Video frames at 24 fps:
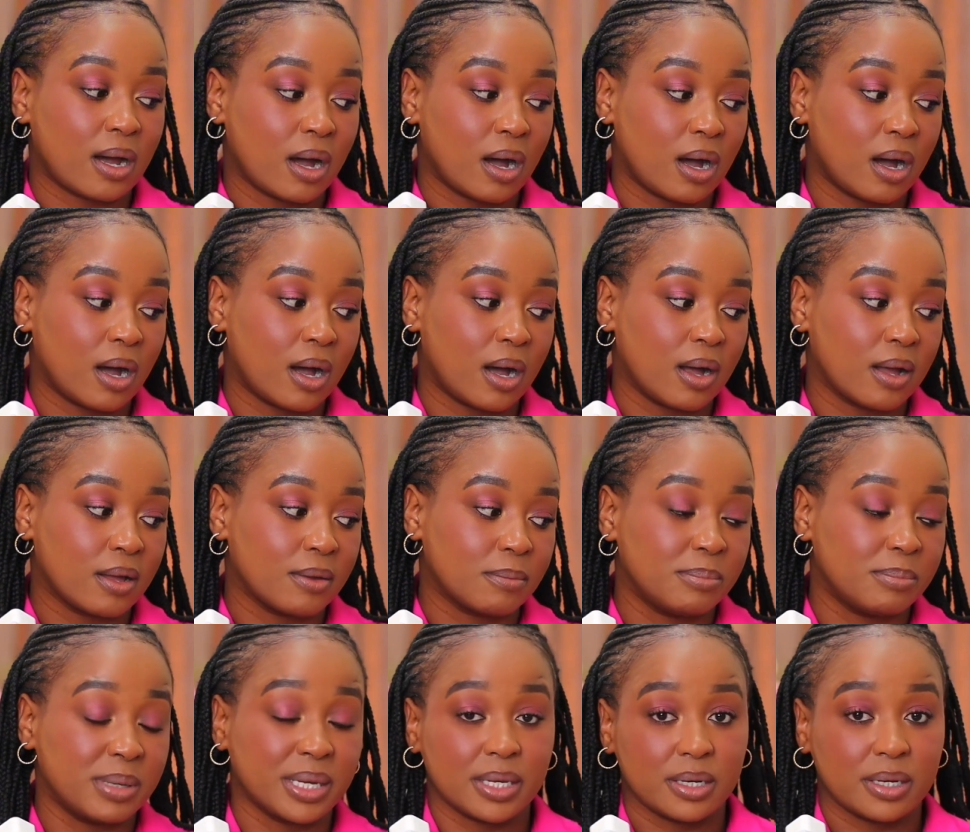are
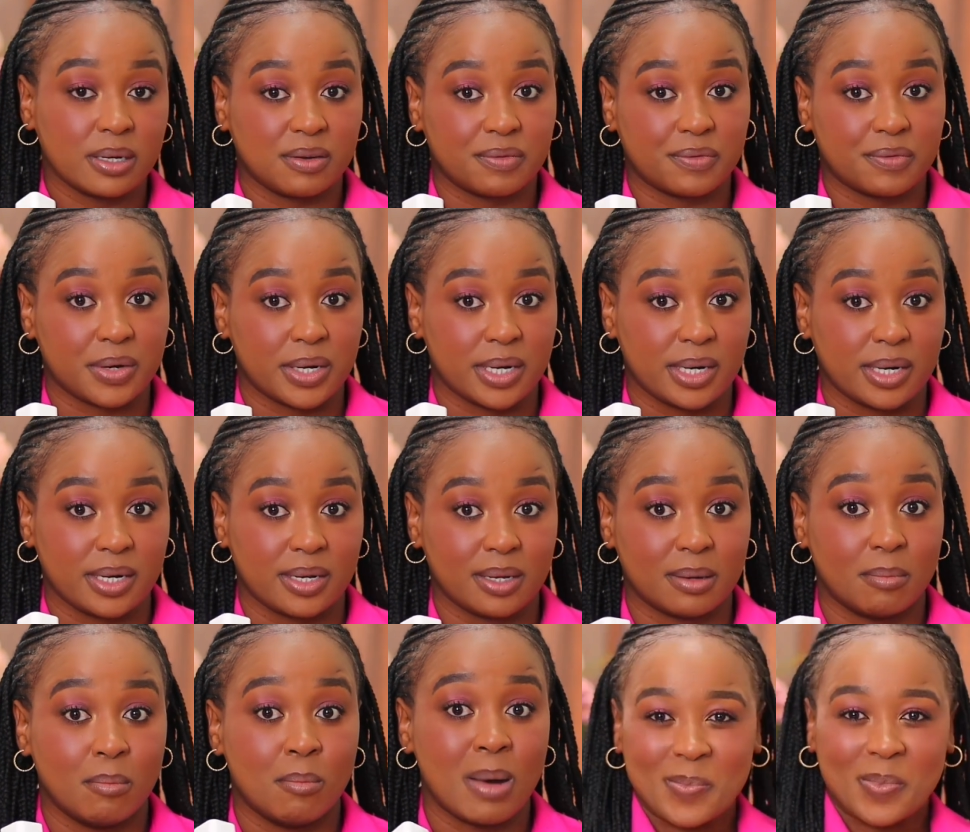beginner
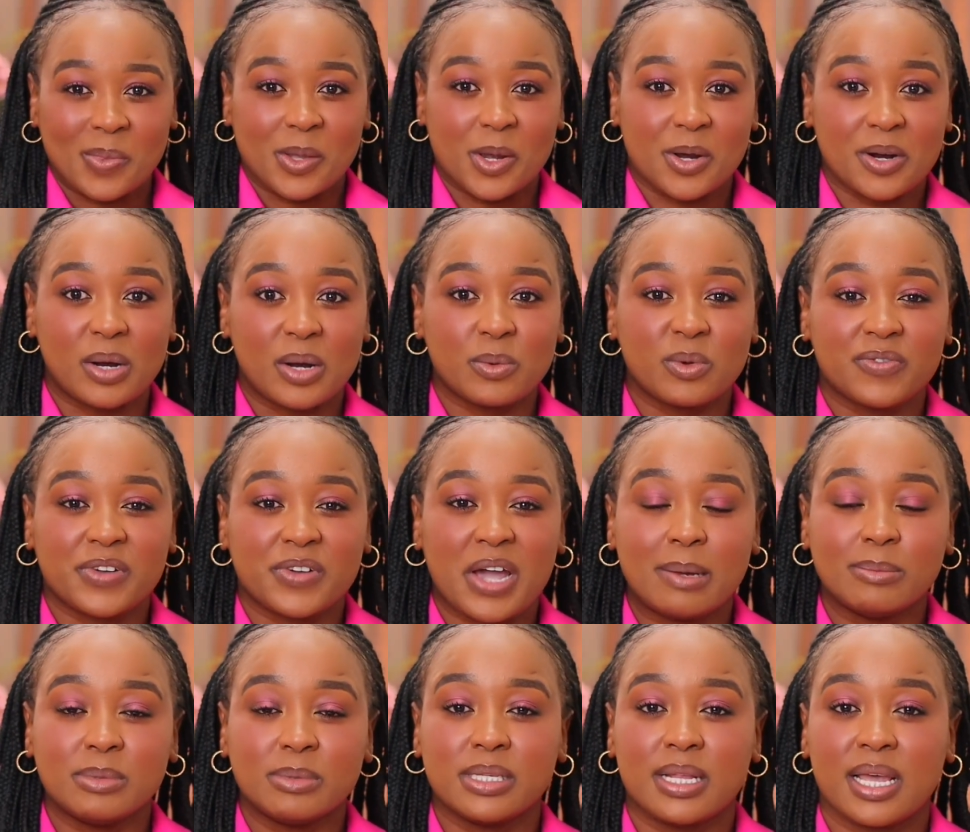friendly. Alright, we've
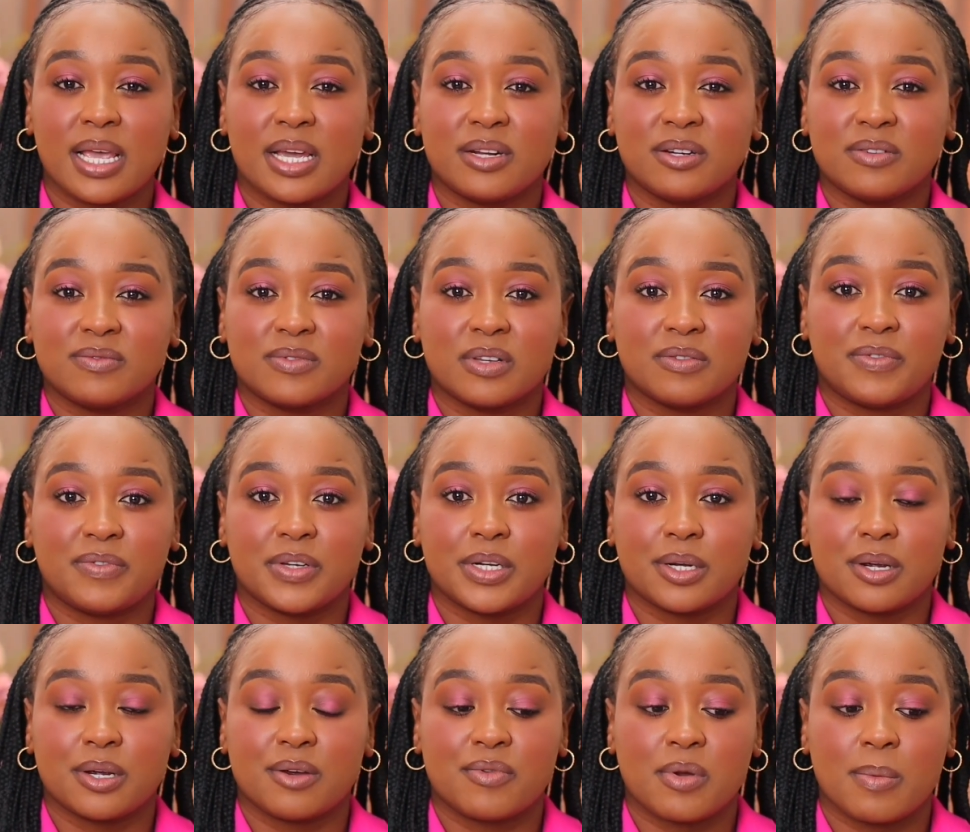come to the end of the
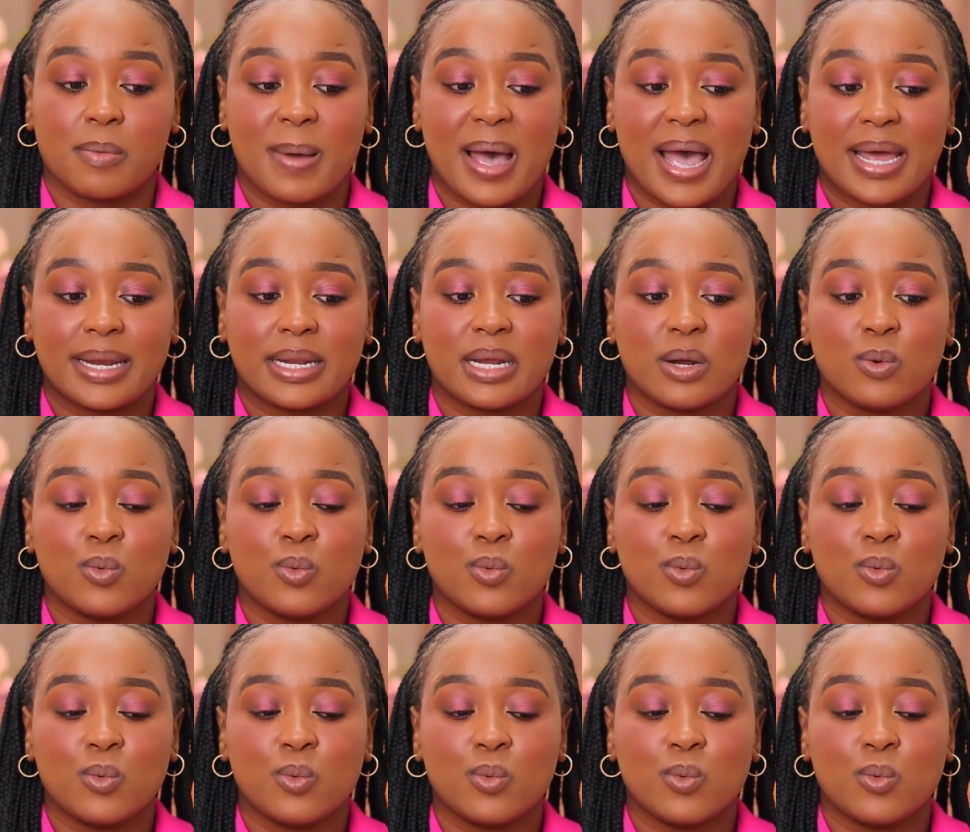video, everybody.